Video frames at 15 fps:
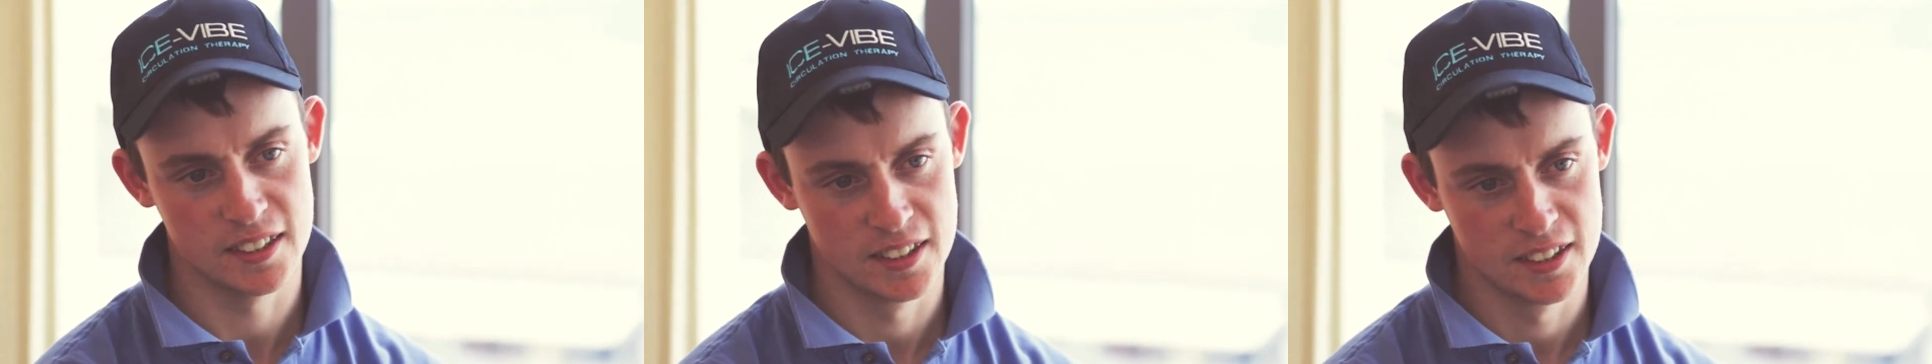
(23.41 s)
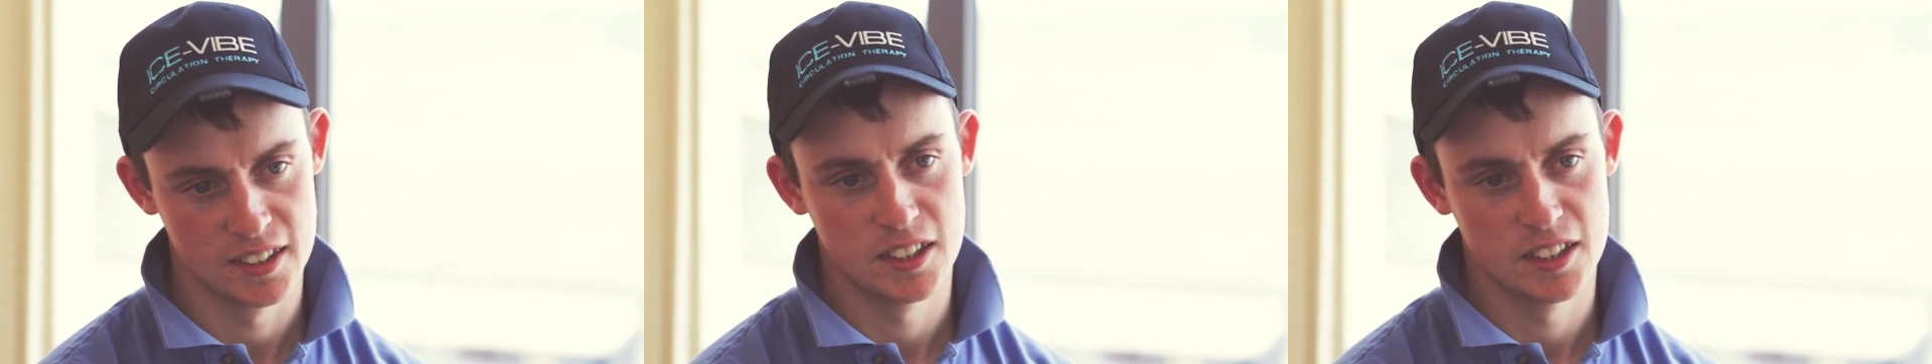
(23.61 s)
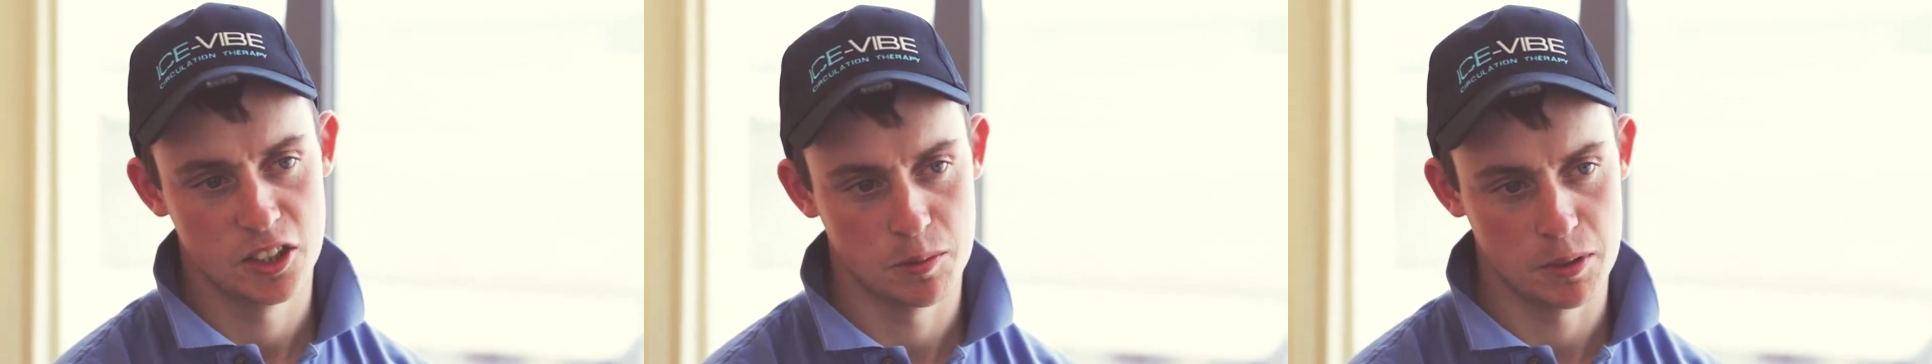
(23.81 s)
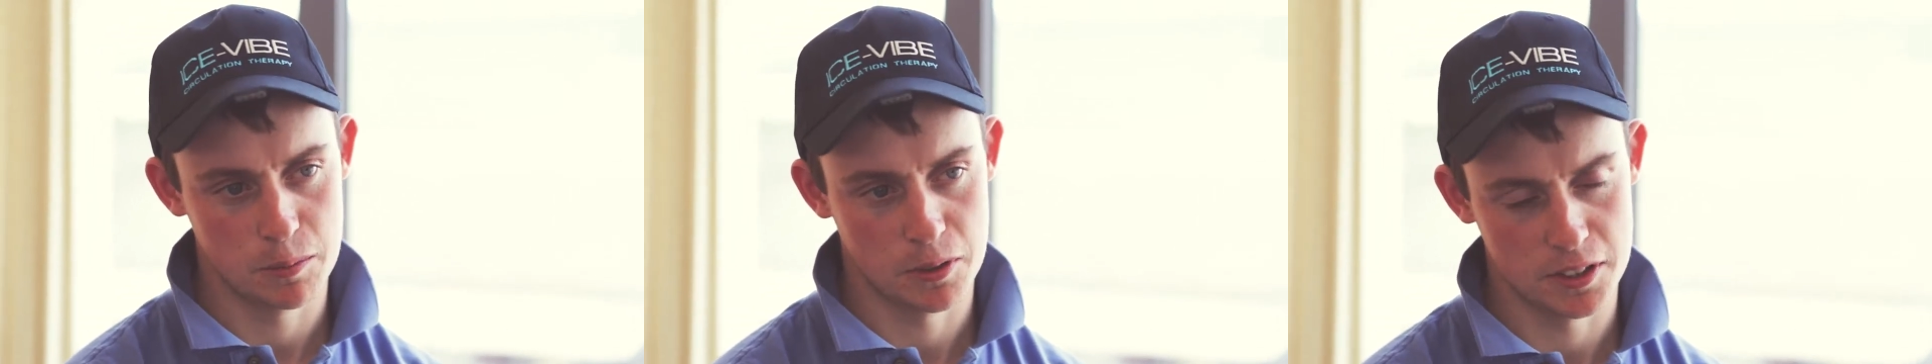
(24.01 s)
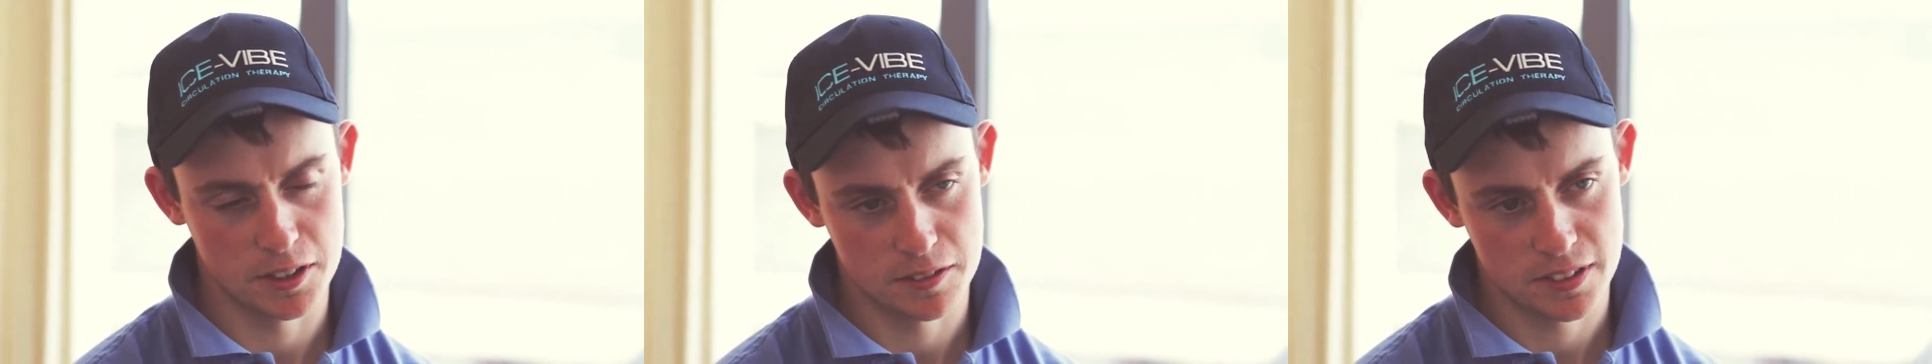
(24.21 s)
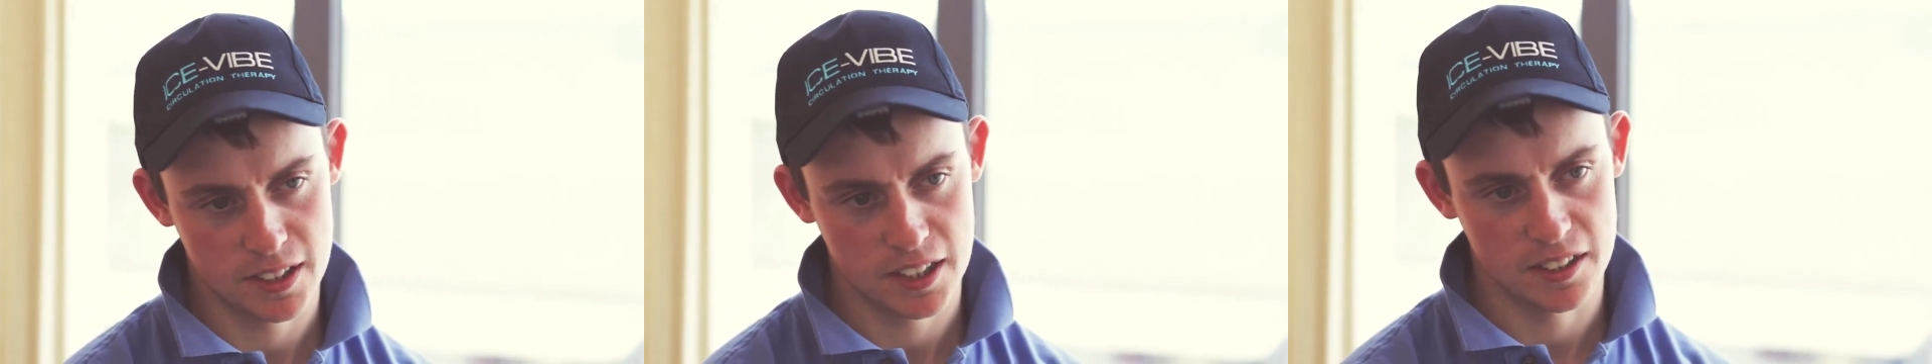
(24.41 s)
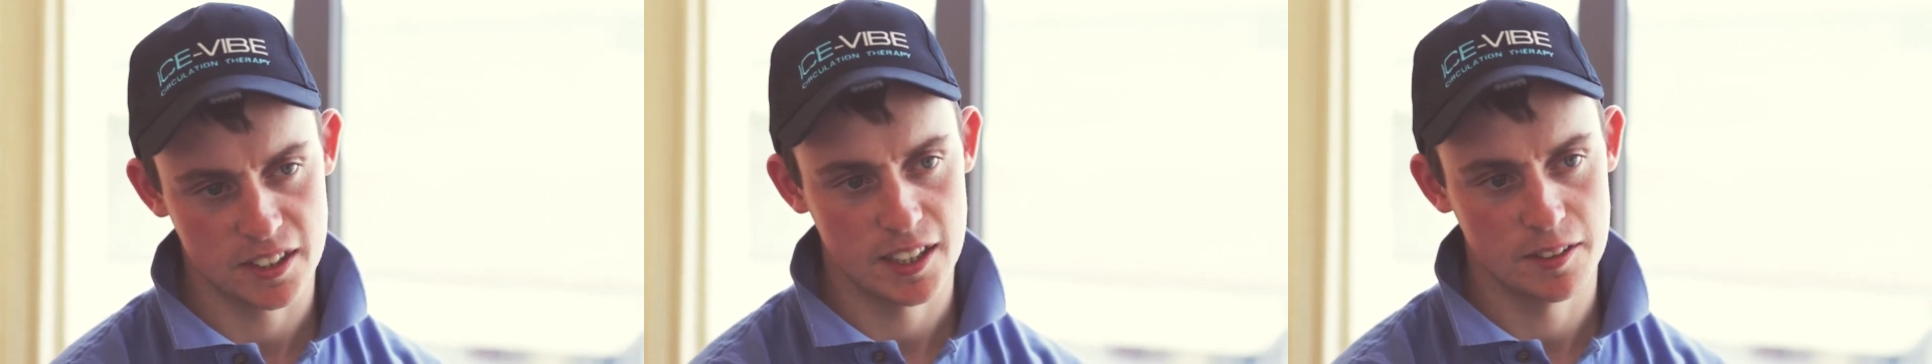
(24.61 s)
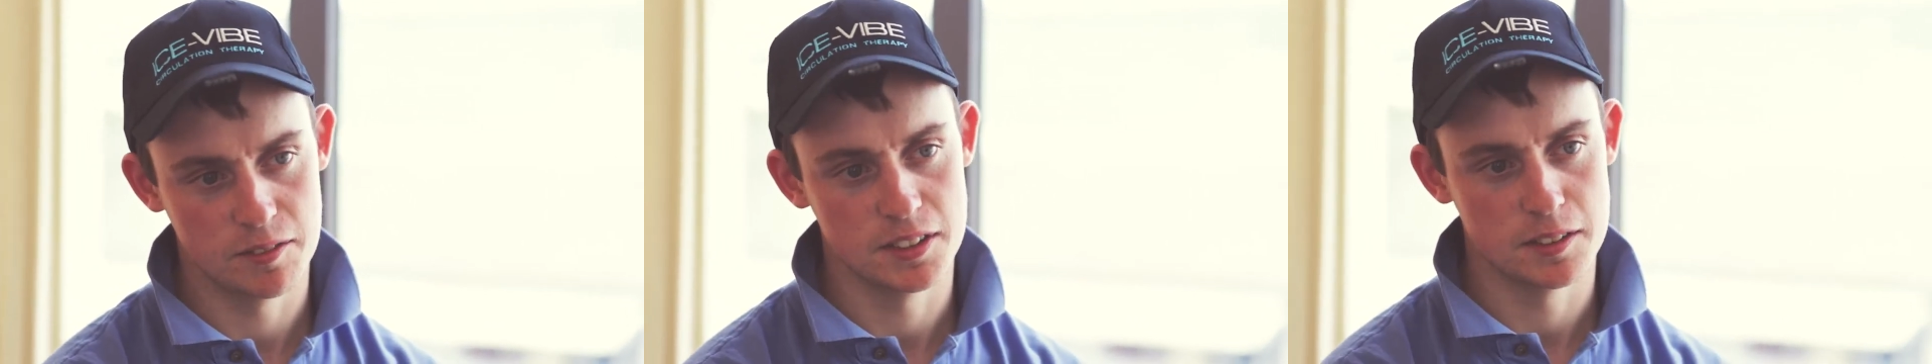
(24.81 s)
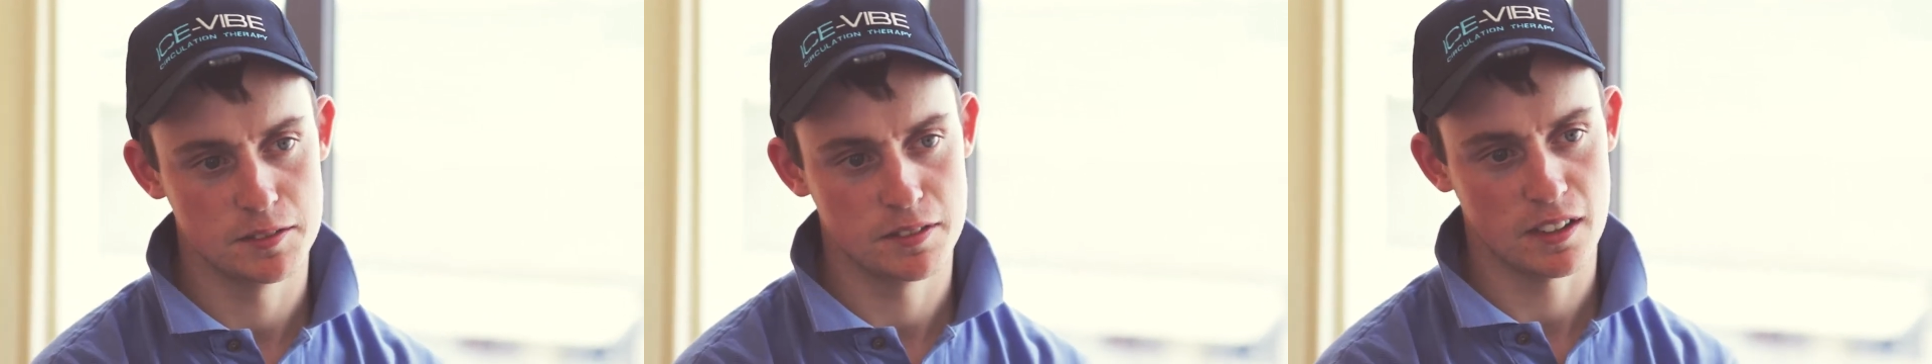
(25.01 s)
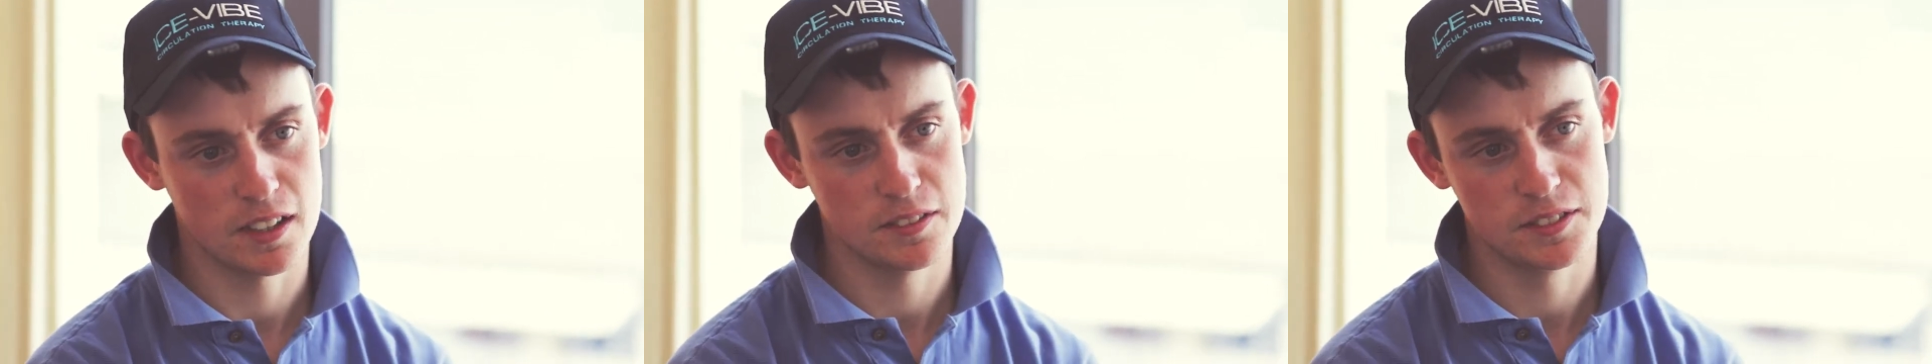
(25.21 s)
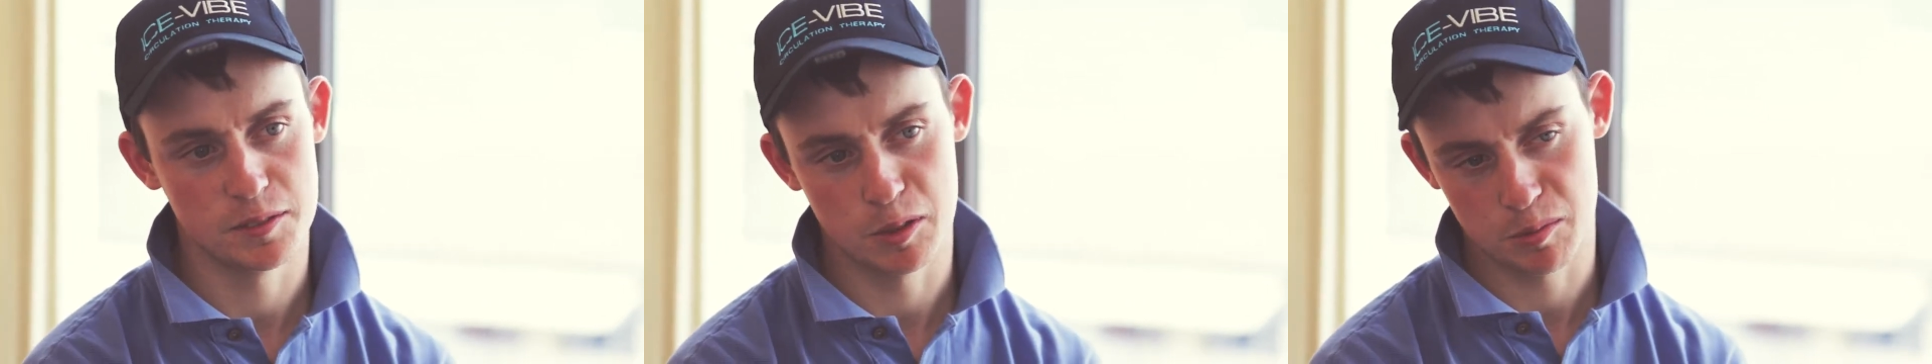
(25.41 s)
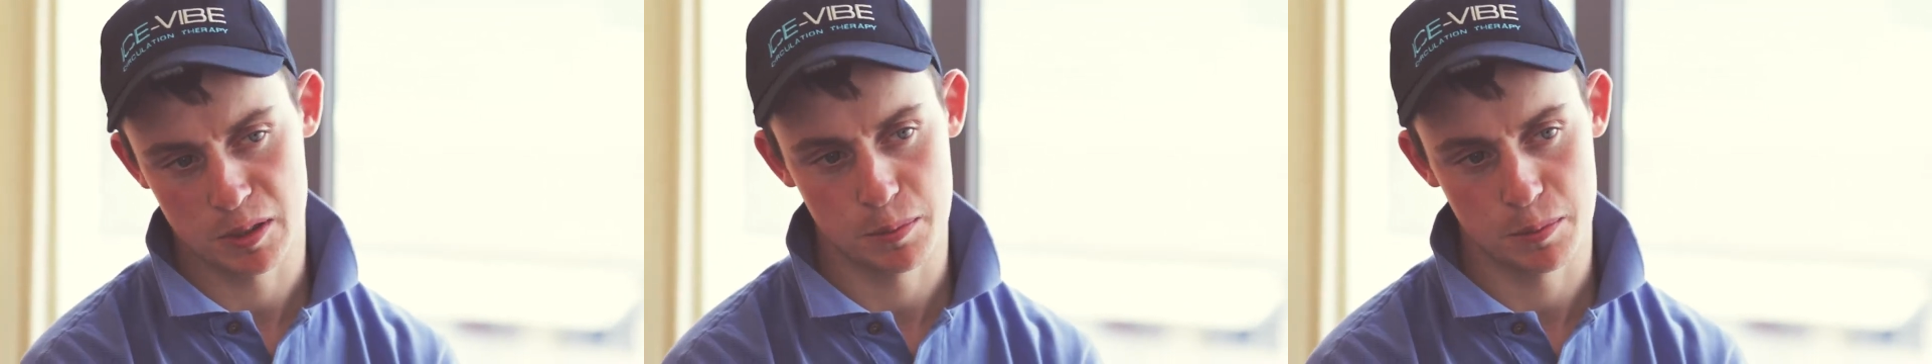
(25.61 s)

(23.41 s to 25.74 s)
you know, my mother and father are heavily involved.